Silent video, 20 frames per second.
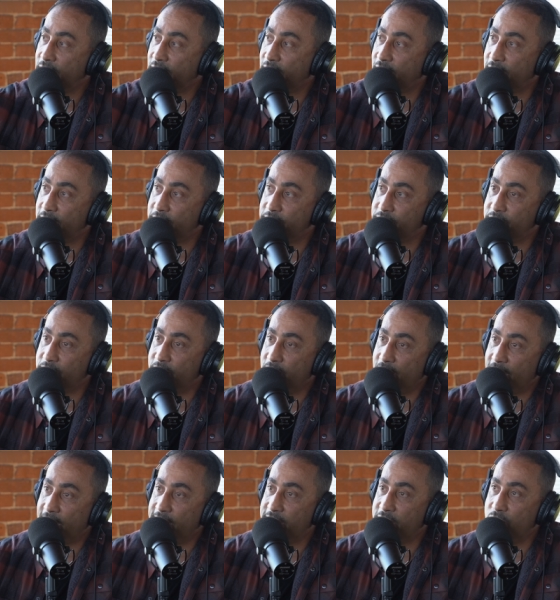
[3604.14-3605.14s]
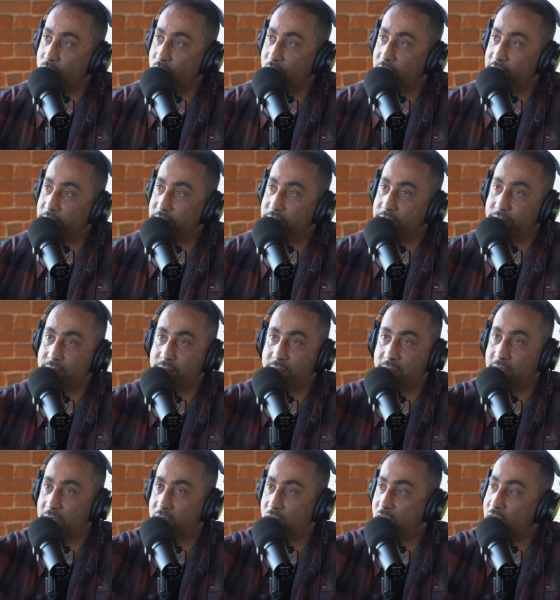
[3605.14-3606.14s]
I didn't want to,
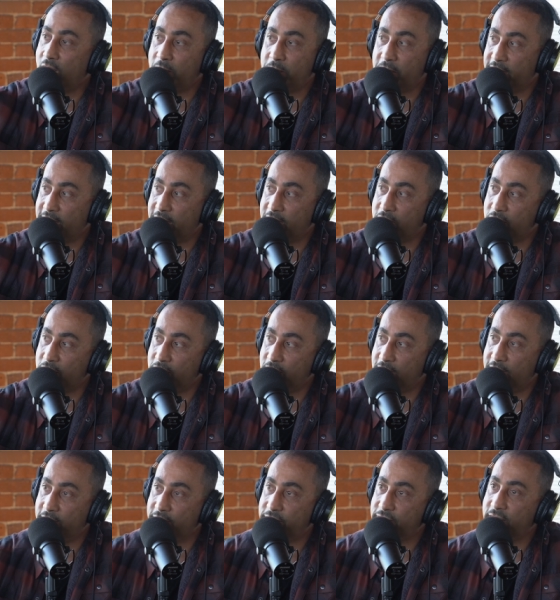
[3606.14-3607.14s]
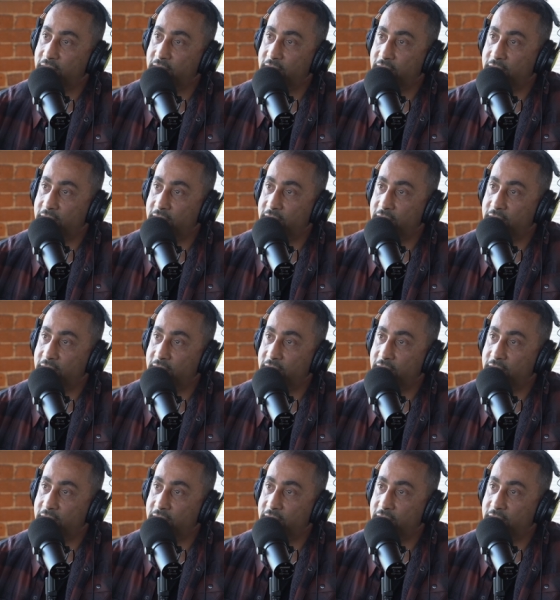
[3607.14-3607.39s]
you know, complicate her life.